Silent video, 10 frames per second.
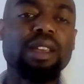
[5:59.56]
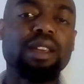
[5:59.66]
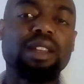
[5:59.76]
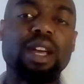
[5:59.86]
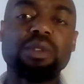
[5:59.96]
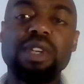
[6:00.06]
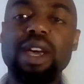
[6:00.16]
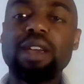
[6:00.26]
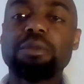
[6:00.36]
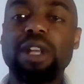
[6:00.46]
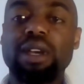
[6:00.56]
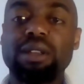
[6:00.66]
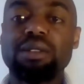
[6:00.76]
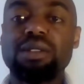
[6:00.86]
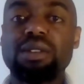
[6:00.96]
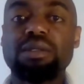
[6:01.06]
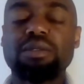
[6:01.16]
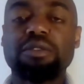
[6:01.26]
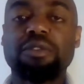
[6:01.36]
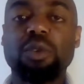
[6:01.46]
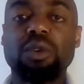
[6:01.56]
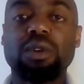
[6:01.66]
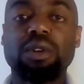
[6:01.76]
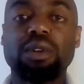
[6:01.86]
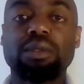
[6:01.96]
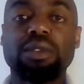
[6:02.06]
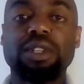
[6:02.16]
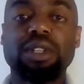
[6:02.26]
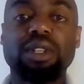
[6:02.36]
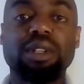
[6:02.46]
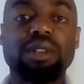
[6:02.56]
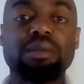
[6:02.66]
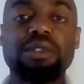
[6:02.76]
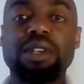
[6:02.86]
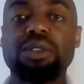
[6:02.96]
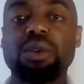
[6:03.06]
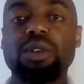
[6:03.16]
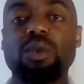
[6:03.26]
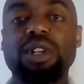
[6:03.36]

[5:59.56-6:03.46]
Now, timelines for the 1031